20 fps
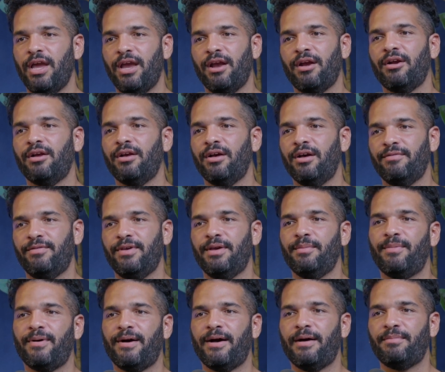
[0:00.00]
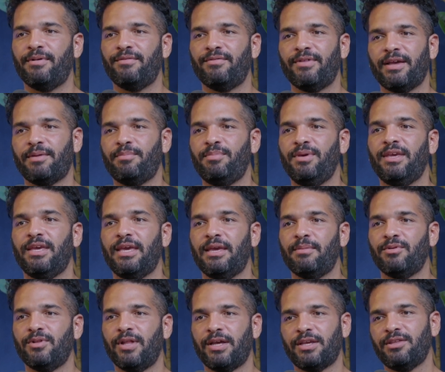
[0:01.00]
era of hip hop of like being
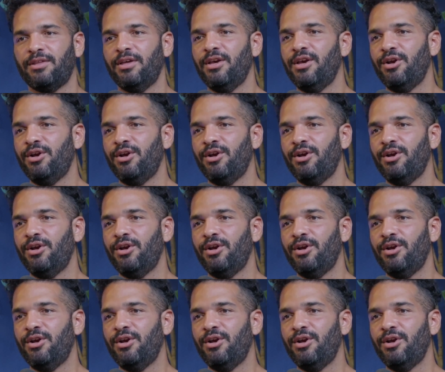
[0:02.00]
able, like